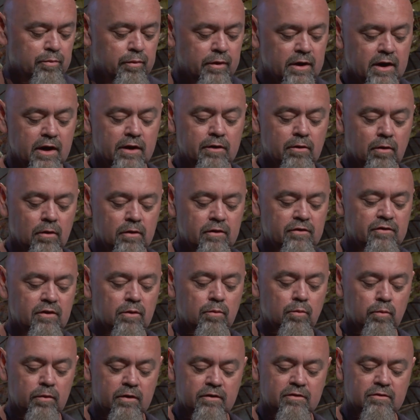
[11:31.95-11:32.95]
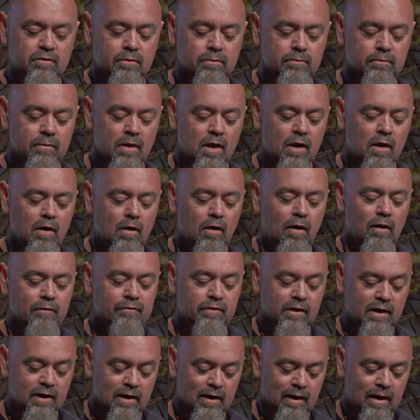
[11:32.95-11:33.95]
bringing knowledge and wisdom of
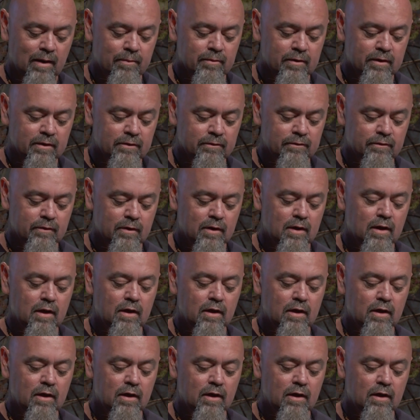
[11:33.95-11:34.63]
the collaborative